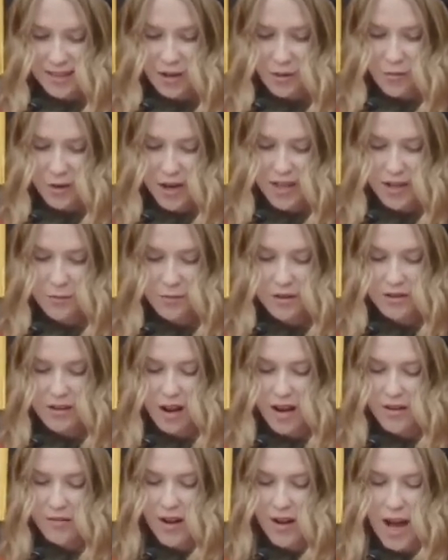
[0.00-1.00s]
a way that would
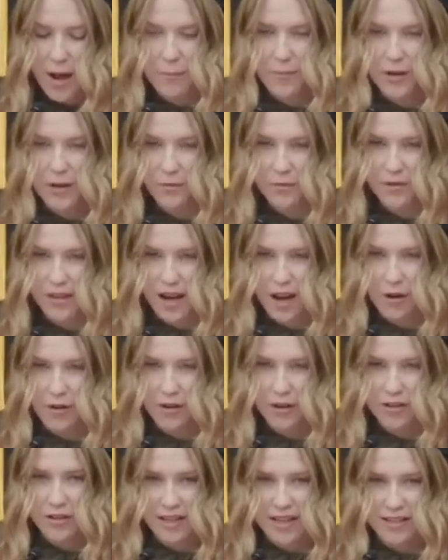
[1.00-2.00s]
not have happened without
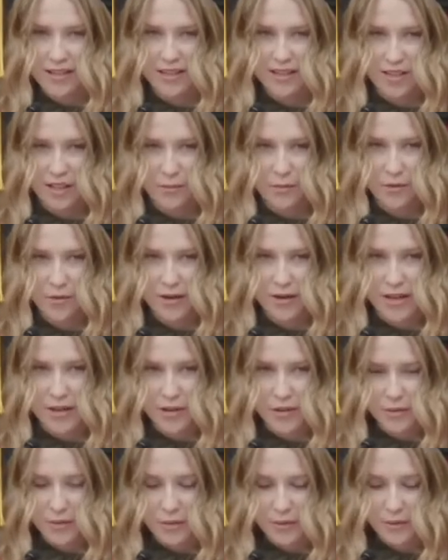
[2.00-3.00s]
our days at
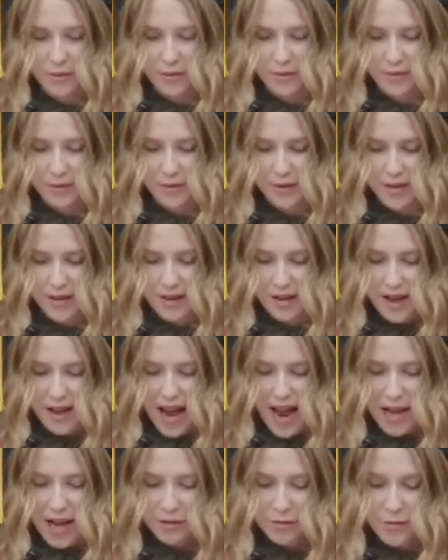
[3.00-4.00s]
WAU.
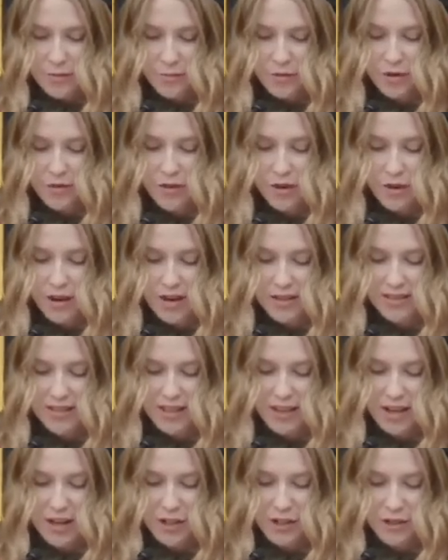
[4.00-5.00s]
As we move across the
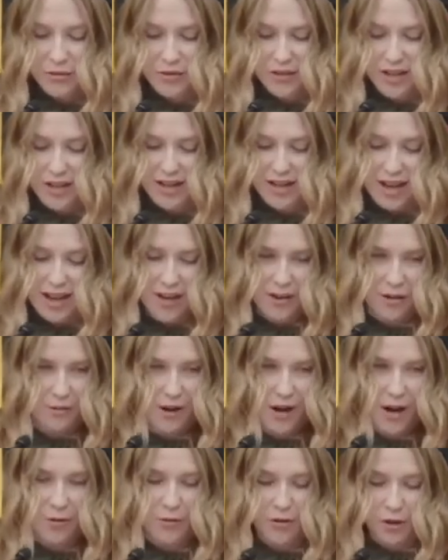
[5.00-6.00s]
country and
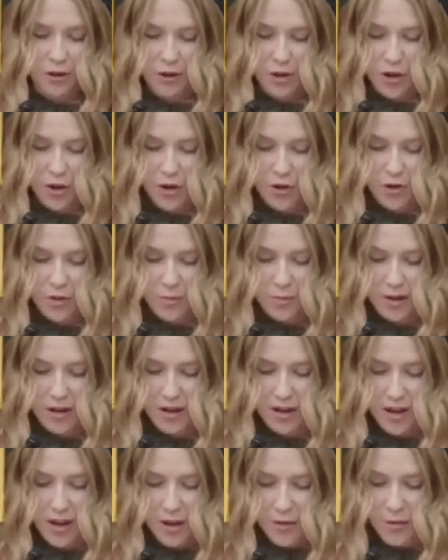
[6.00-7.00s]
around the globe,
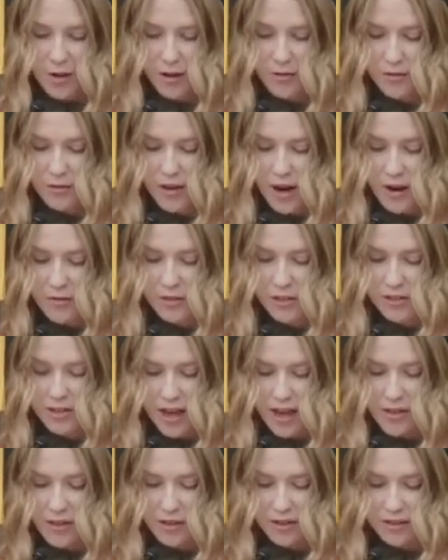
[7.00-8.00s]
we are forever
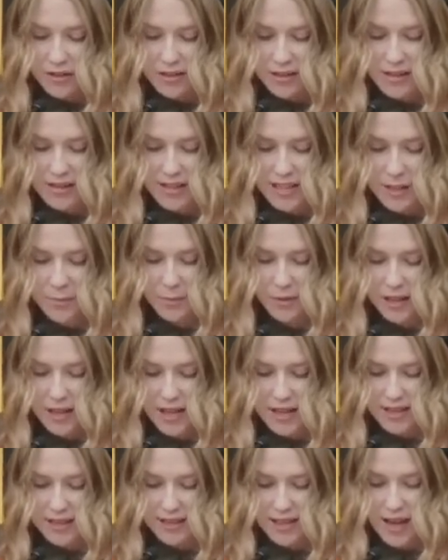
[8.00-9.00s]
tethered to this
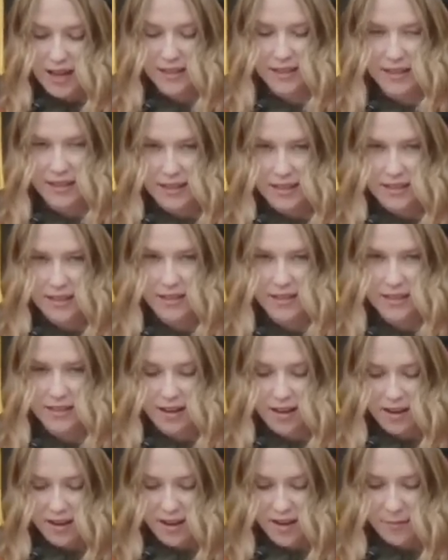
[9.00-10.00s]
place at this
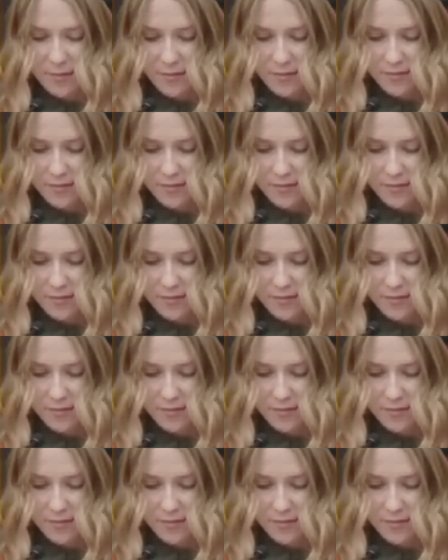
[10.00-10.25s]
time.